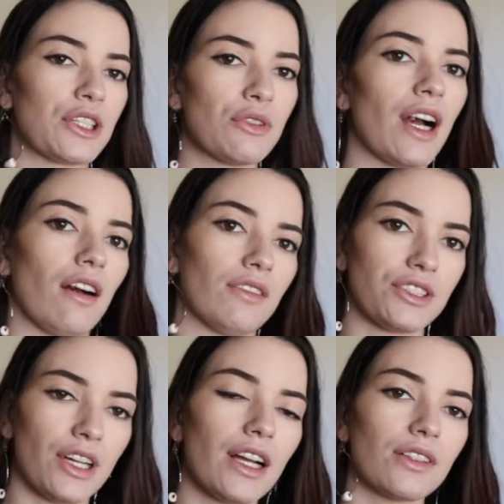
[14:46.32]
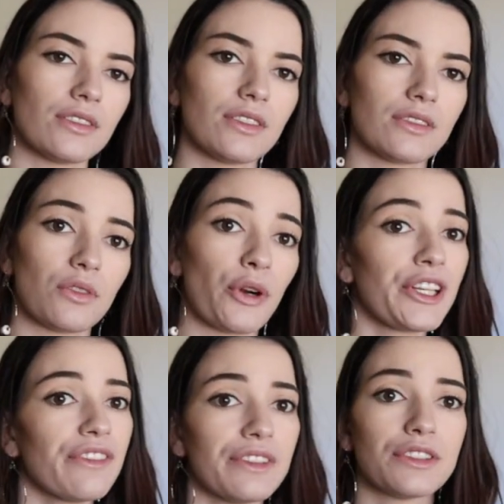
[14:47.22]
you have a child, or
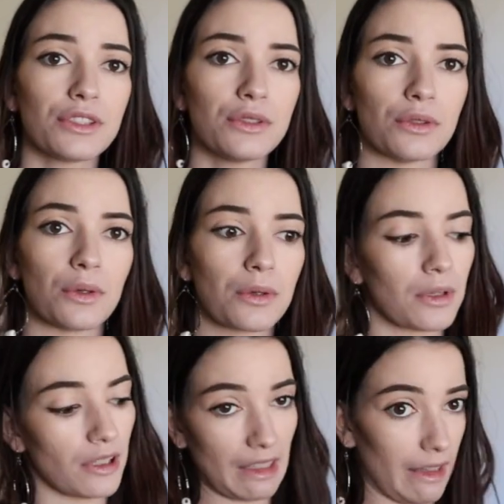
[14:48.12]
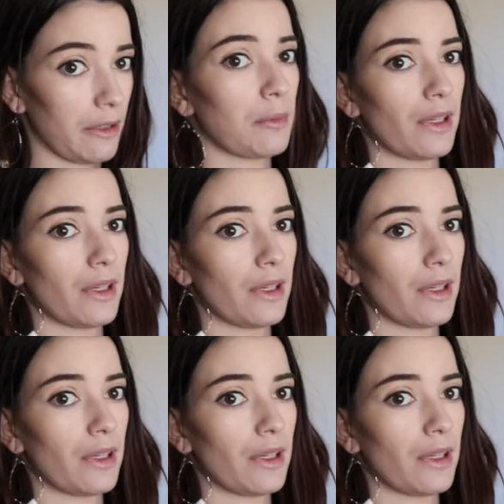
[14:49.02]
even 2, like